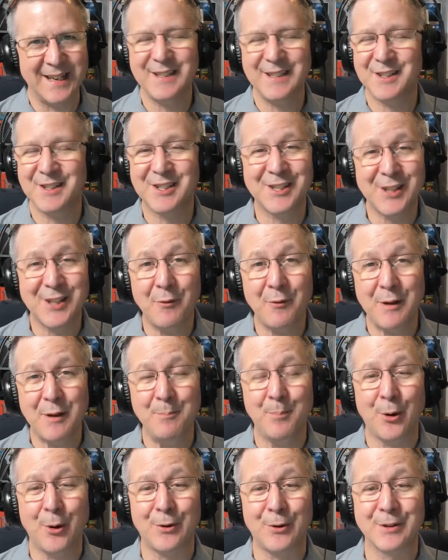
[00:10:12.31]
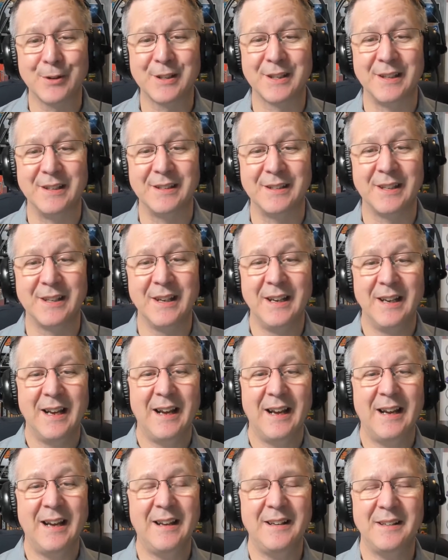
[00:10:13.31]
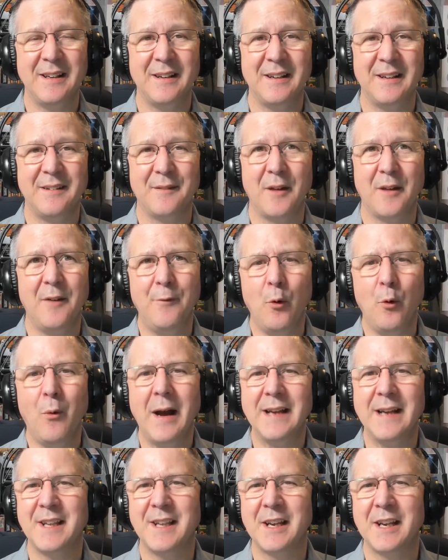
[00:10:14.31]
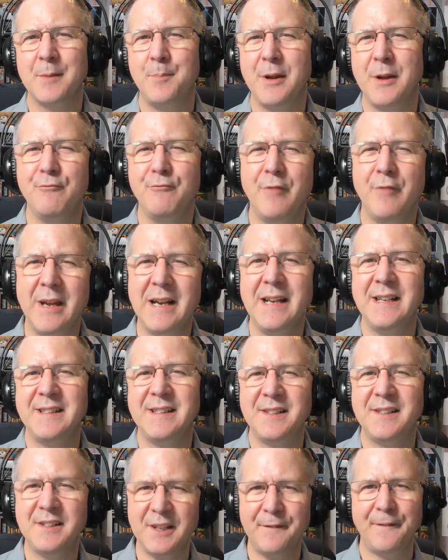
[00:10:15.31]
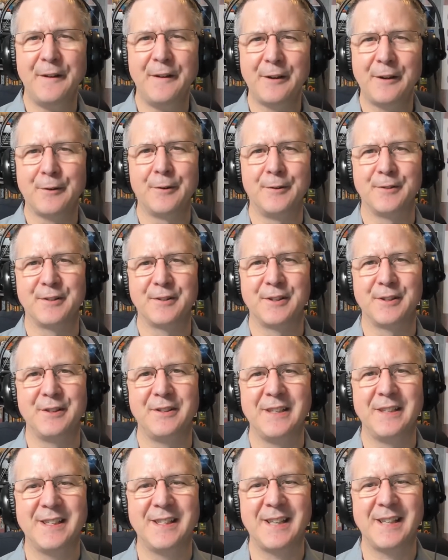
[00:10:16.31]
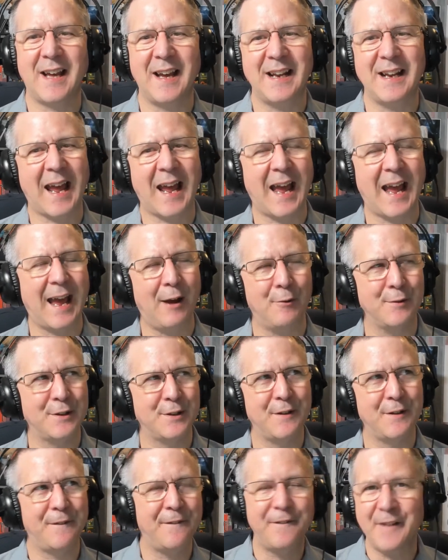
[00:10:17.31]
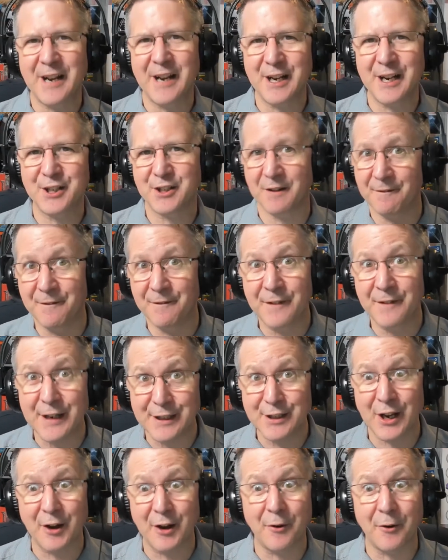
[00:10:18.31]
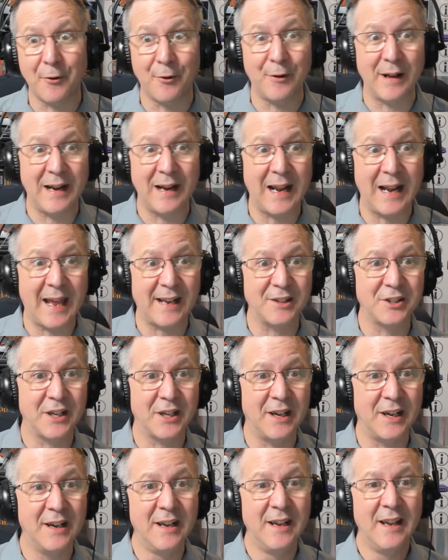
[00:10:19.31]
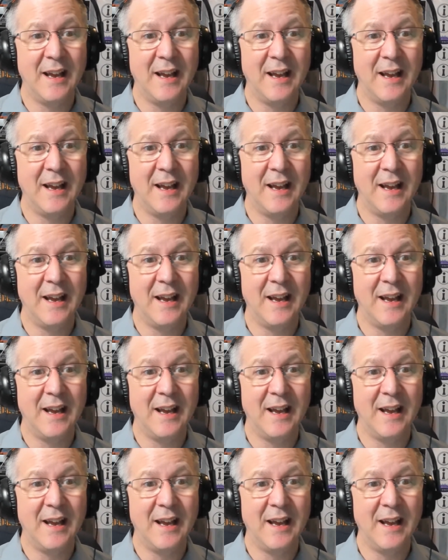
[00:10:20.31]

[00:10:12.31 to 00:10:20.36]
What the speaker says: It's so important, and otherwise it could be really difficult to decide how to finish a video or a lecture.